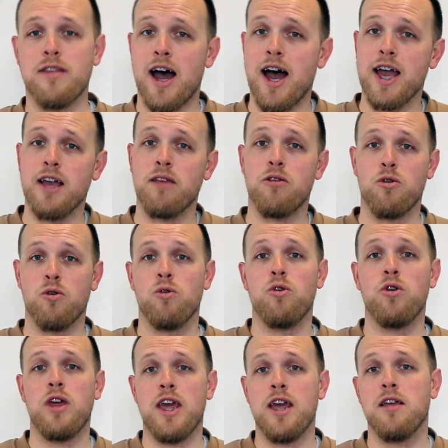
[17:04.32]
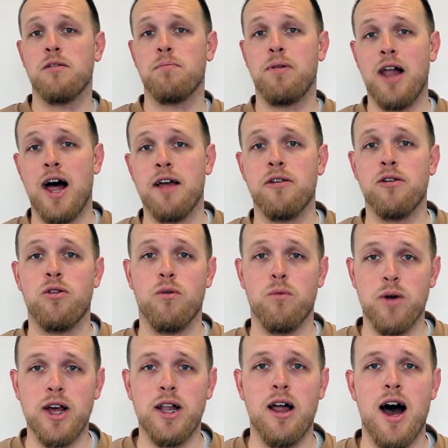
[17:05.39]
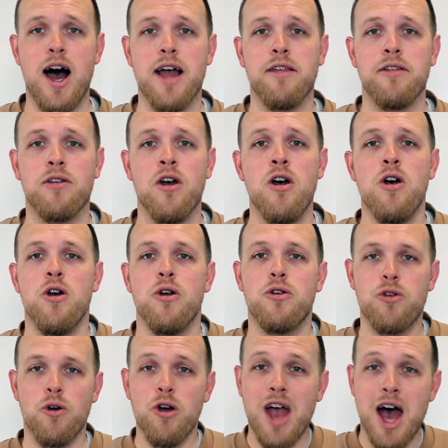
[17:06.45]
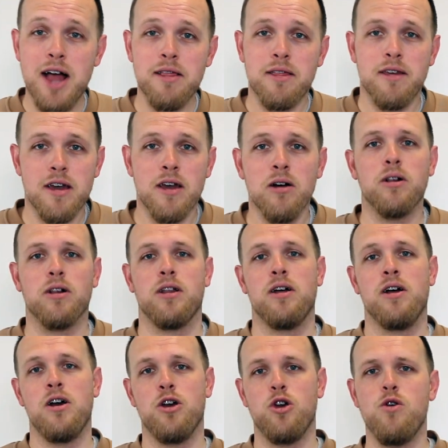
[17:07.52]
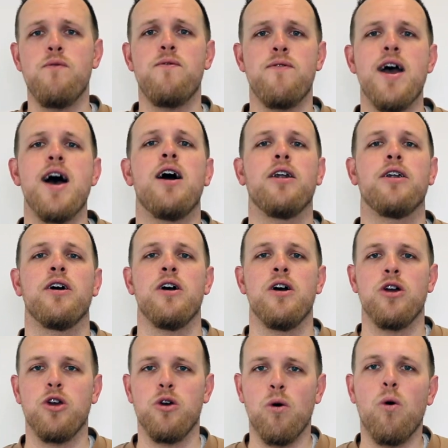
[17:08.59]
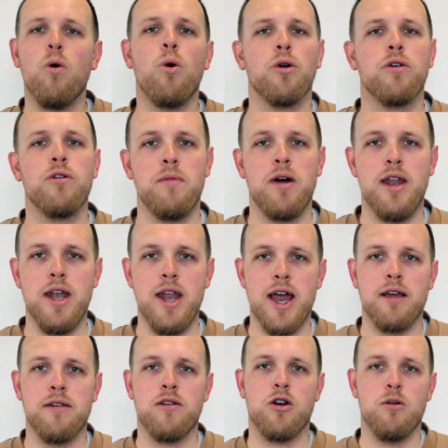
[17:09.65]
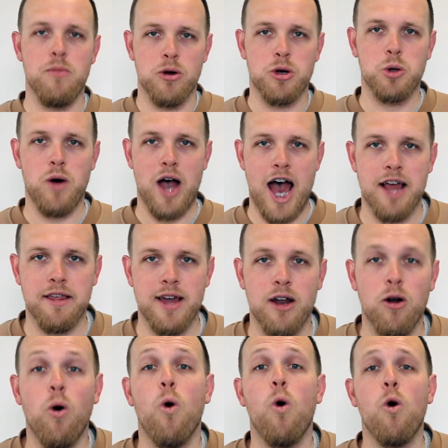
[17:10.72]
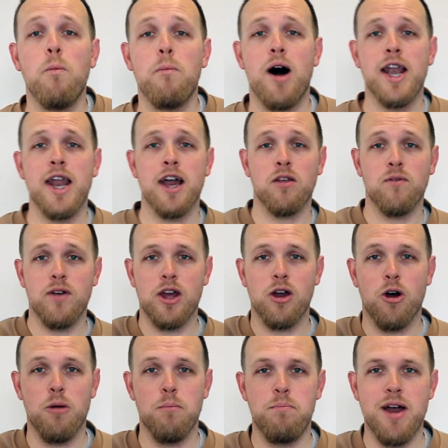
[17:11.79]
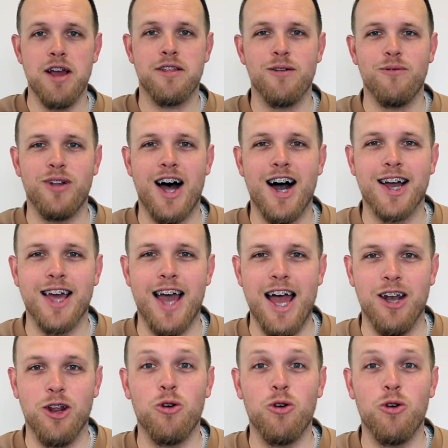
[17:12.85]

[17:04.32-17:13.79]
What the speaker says: take 2 years plus to realize. So until you found your awesome next commercial asset or my next video, best of luck and